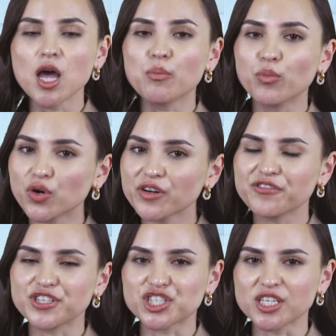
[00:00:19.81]
more
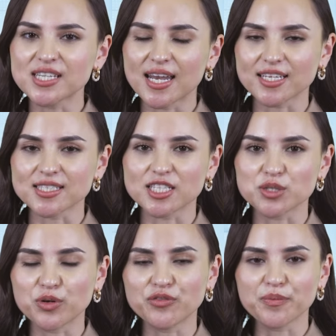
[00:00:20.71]
efficient and
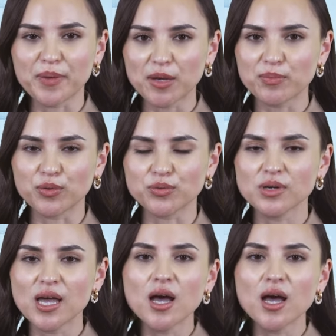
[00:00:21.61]
accessible for people.